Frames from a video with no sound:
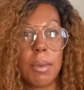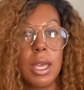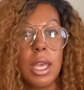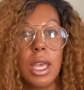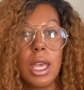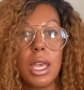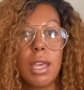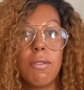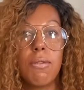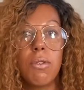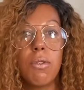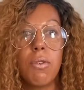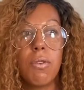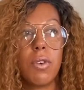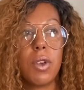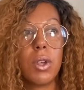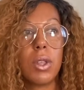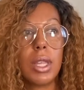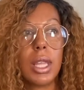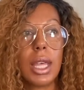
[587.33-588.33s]
If you feel
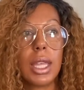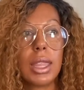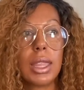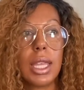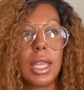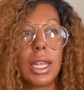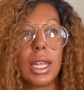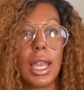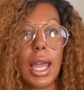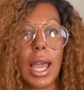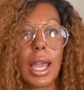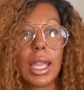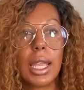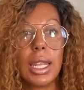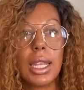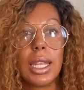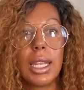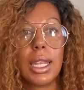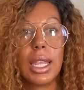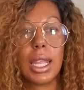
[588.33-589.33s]
like they lacking
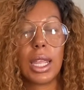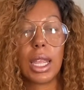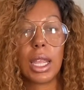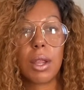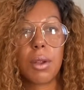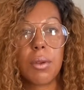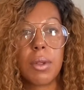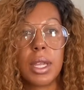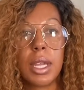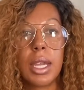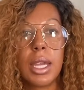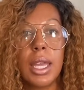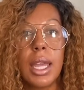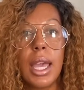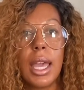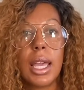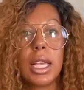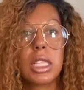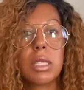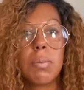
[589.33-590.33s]
in their area,
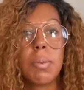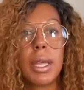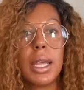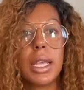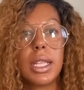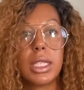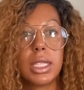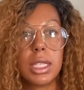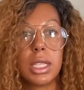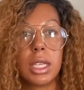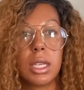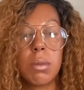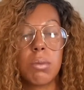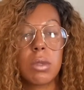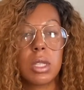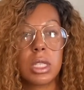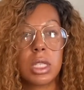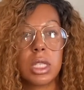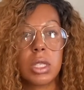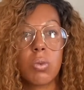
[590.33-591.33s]
explain to them,
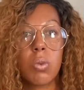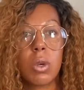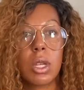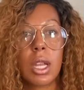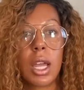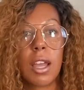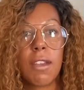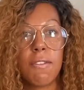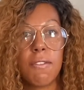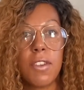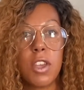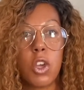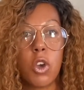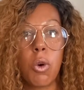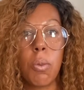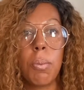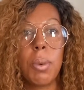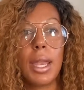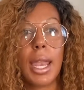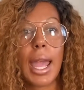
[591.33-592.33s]
this is what I feel.
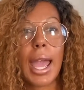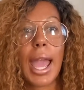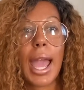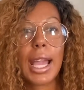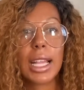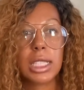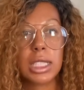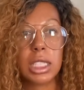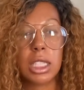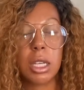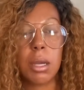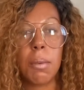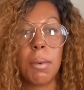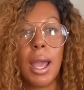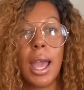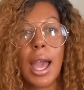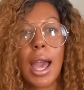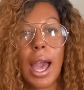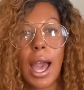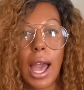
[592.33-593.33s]
But ask them,
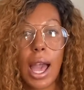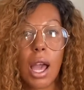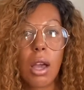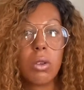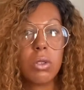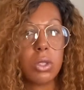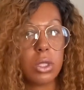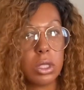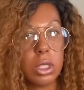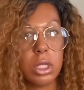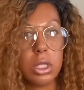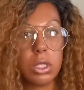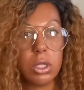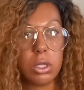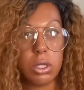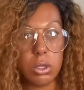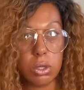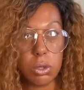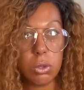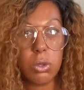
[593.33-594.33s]
how do
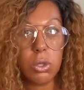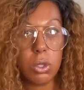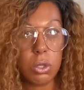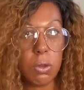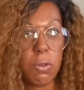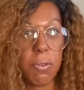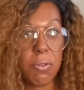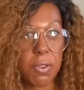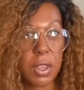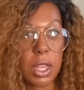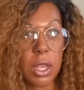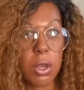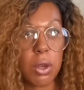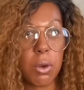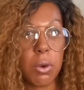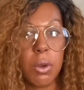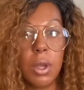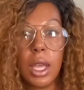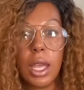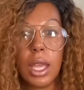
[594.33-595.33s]
you feel
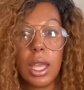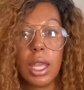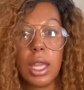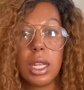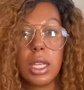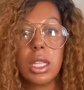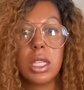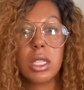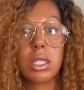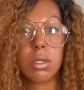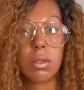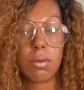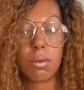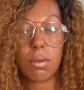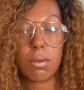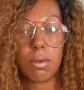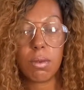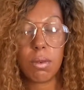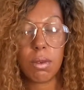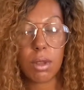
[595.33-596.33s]
in
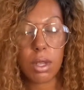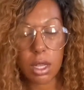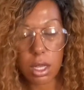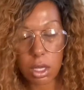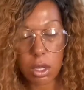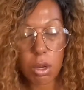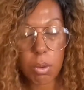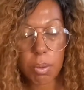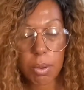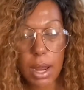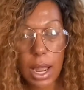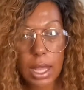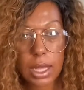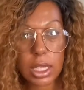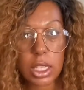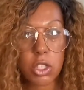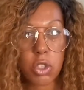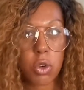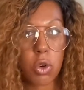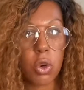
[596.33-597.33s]
your practice,
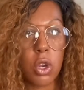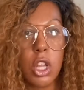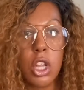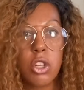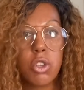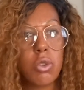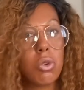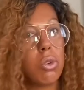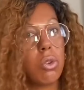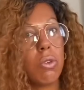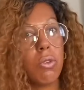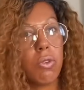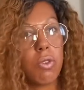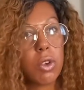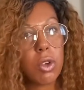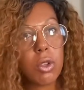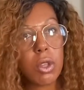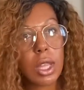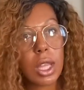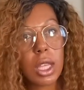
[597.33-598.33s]
or do you feel
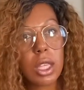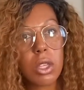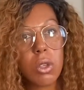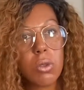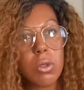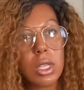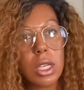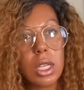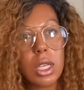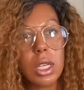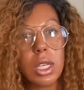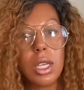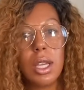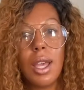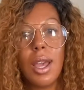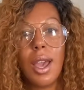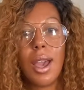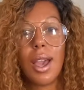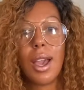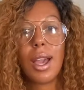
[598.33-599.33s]
like you did good?
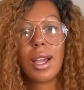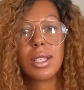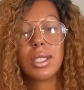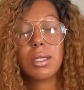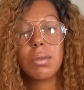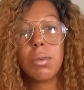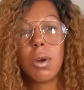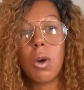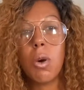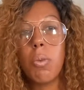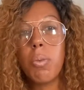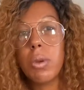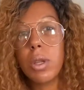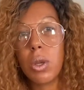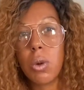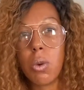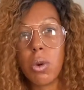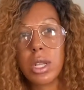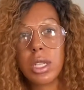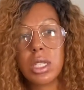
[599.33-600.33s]
Ask them open
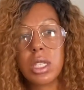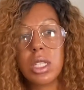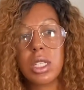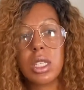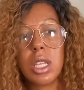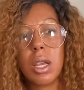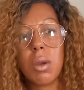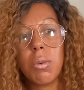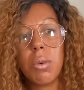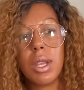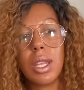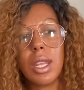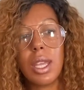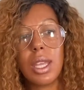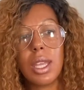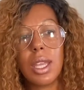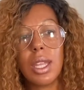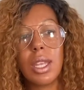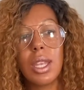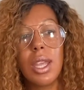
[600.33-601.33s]
questions. That way they
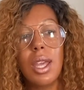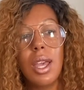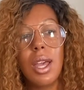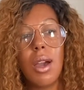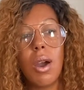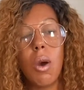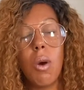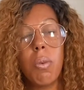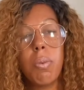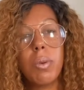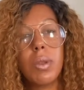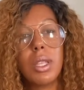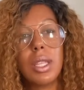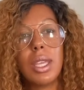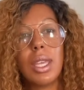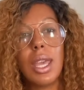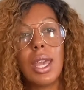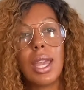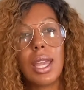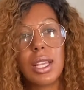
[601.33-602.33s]
can openly
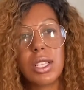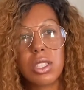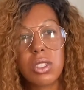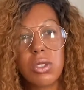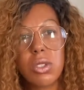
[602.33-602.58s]
answer the